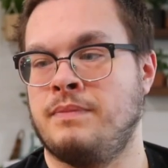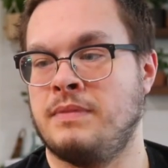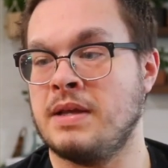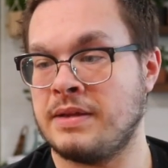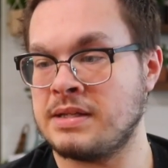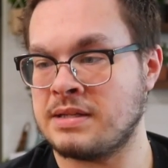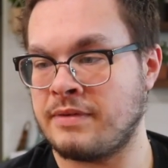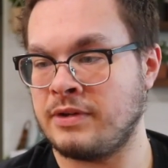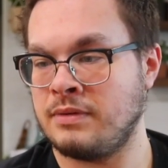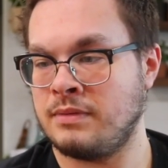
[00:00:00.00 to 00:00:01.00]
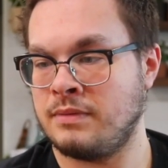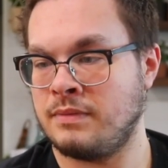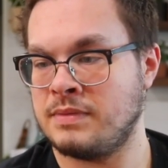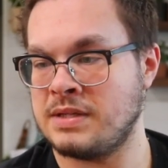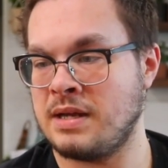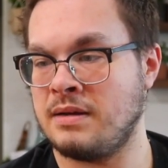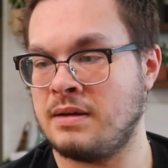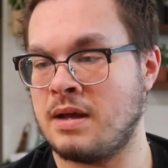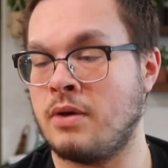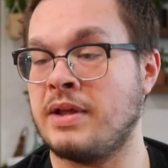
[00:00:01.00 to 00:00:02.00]
that's 7.
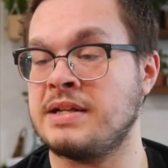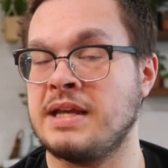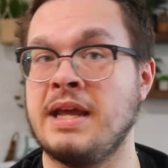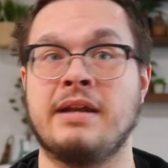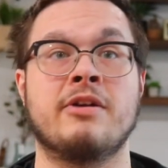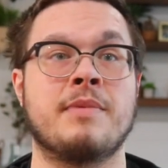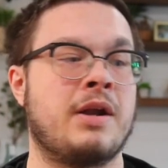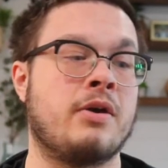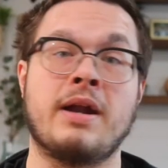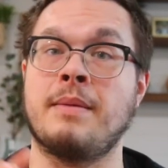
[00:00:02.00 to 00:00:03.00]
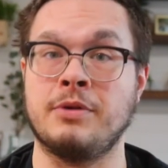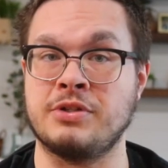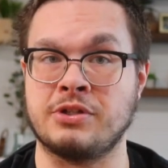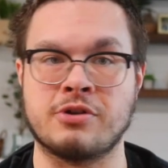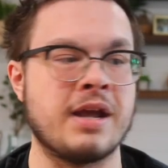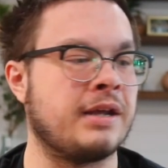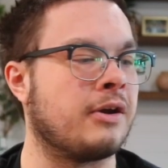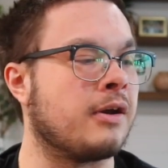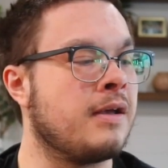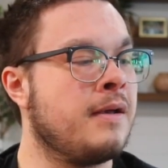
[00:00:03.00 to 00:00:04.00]
10? Oh, that's 8. Never mind. Alright, I'm losing track
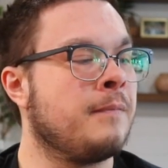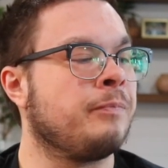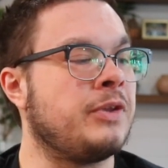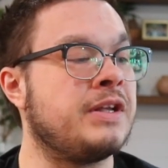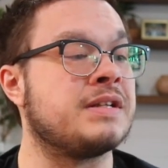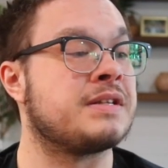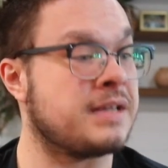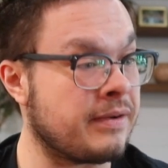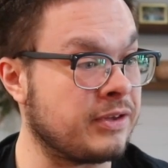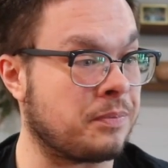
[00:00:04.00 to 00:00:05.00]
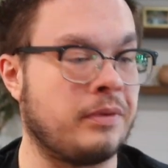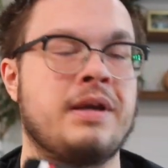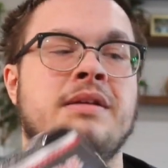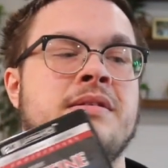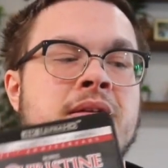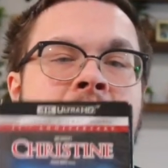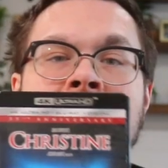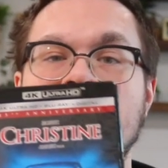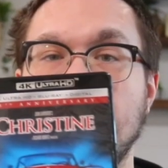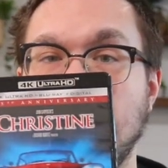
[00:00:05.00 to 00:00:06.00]
here. In 7th place, I
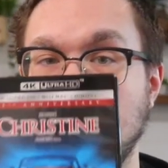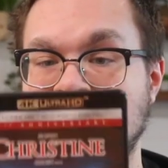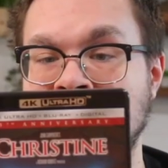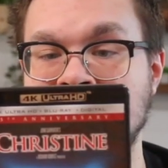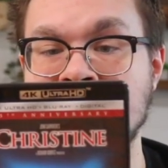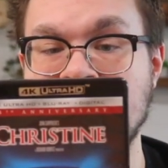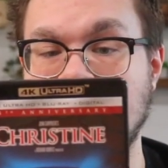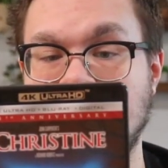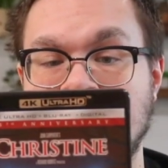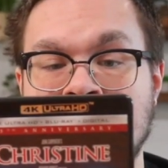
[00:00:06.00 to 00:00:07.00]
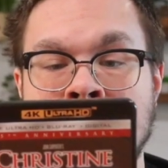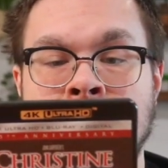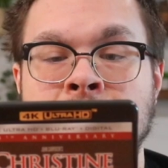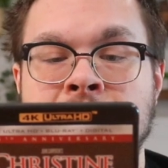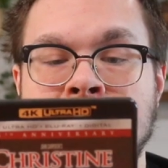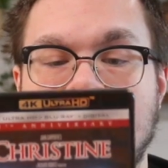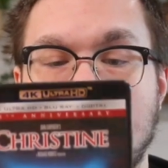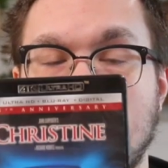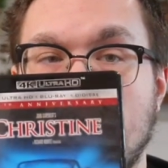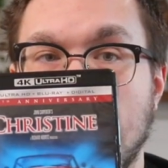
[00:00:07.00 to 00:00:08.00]
have Christine.
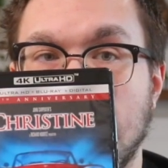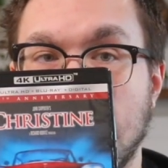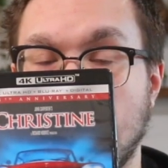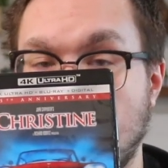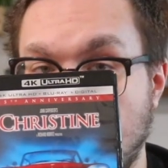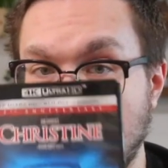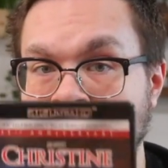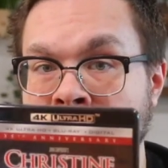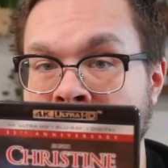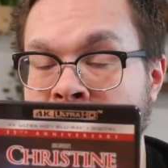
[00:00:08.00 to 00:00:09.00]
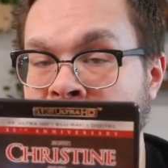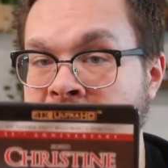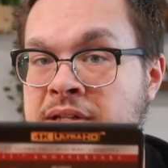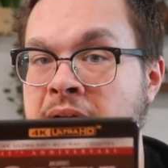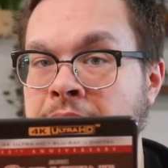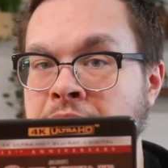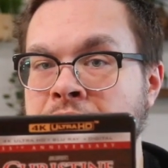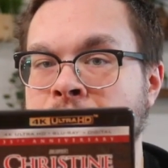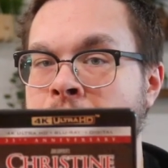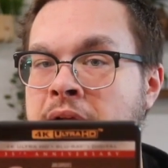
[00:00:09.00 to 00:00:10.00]
So, the book, I think, is highly
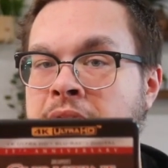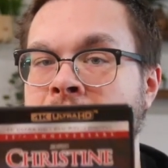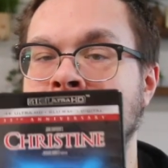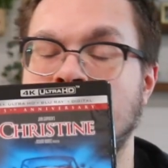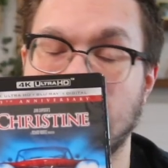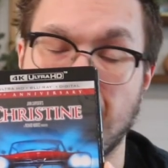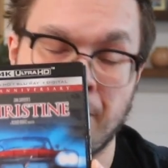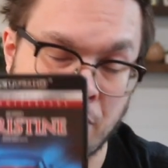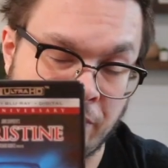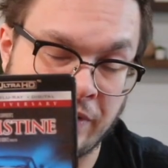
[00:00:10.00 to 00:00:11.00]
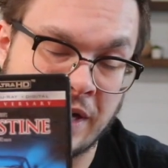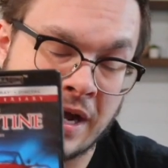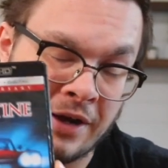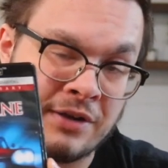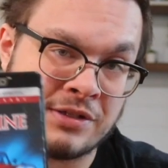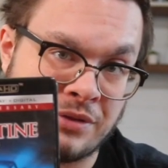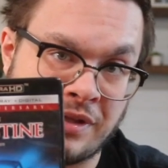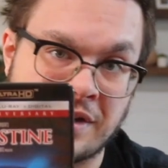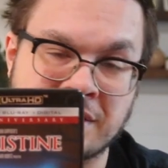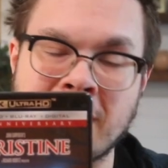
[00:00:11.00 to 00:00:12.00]
underrated. The movie, I also
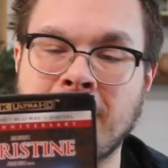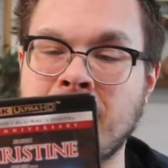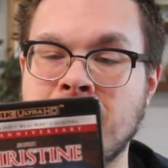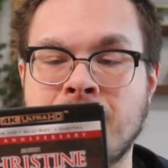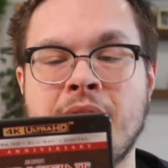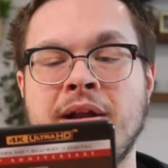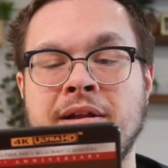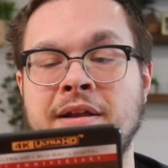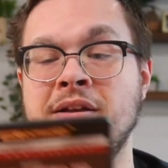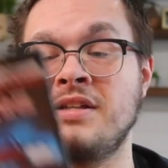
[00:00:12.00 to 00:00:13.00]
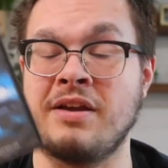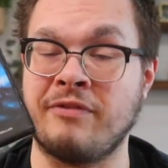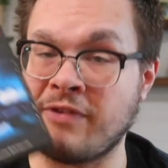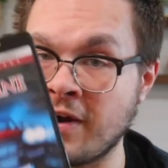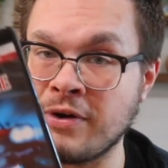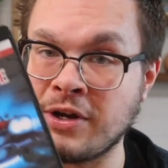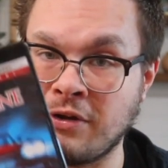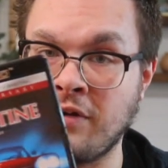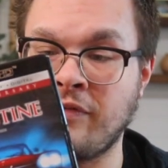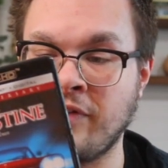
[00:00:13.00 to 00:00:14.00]
think, is highly underrated. It is a very
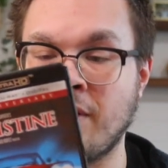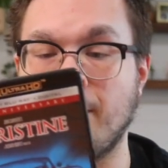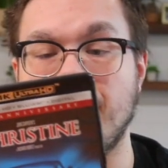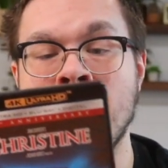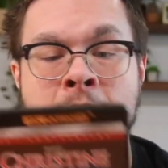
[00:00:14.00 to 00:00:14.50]
good film.